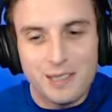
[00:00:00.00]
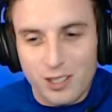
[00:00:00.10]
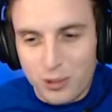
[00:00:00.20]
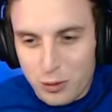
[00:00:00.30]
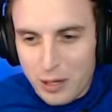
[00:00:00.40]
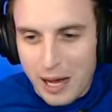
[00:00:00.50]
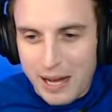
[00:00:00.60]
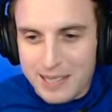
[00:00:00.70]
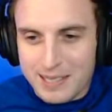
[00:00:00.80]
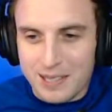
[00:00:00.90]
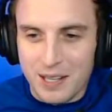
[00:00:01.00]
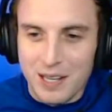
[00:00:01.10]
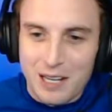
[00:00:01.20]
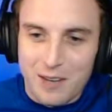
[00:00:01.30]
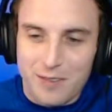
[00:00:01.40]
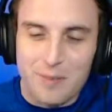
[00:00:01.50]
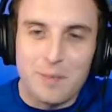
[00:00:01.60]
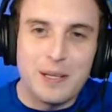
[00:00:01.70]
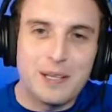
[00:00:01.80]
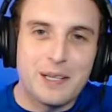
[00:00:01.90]
to you guys for
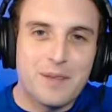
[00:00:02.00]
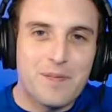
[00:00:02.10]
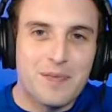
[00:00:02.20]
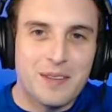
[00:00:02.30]
being